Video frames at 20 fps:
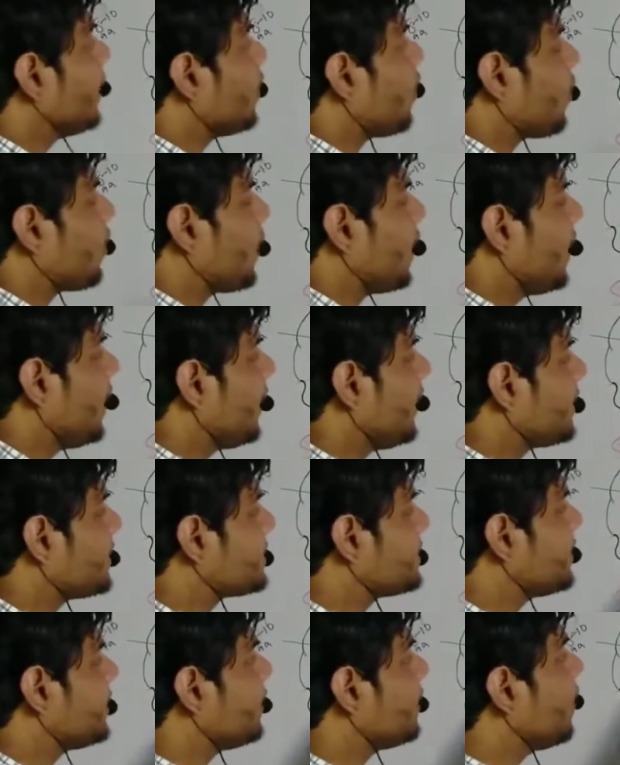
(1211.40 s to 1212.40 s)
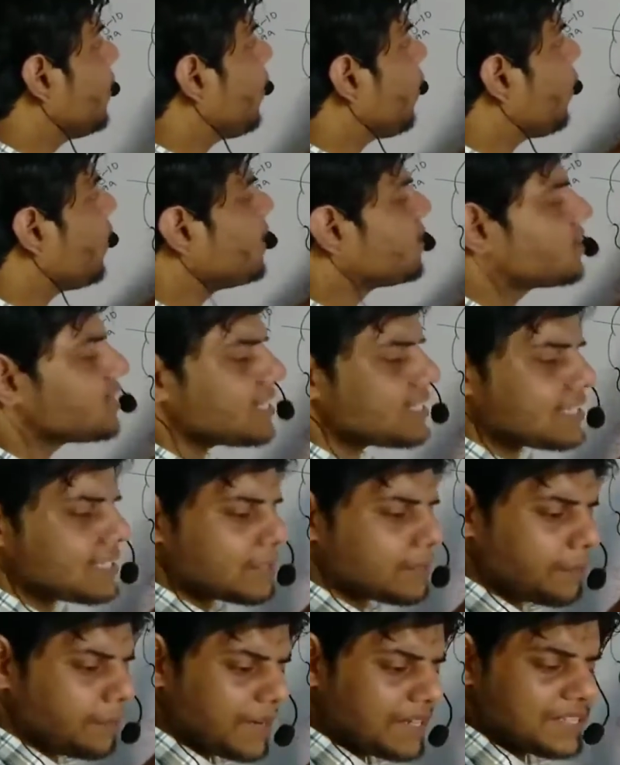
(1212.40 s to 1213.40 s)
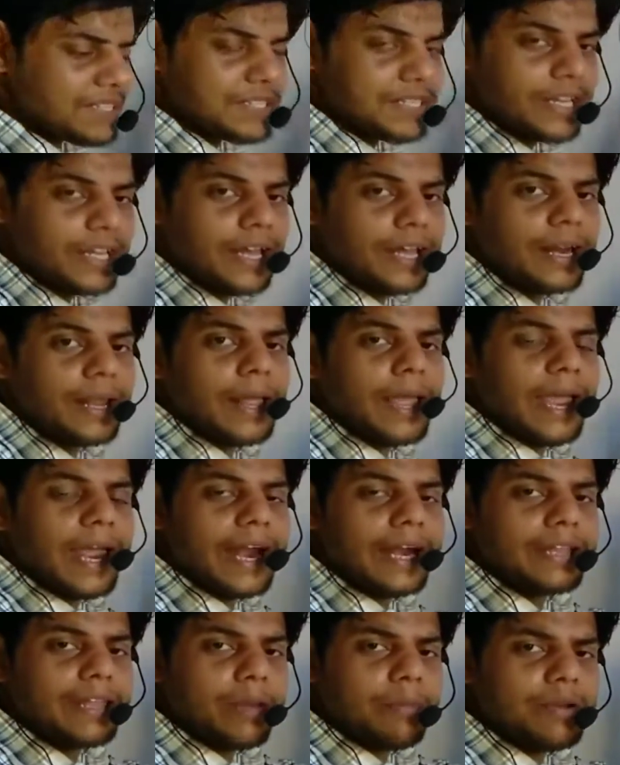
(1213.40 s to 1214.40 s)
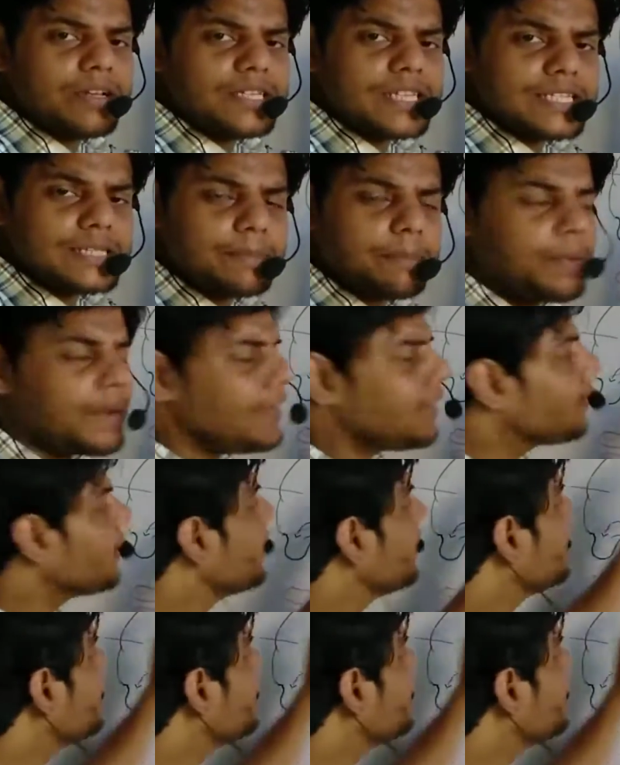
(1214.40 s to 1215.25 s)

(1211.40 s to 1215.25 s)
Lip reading: Now chelanexin will just present here, and they will just bring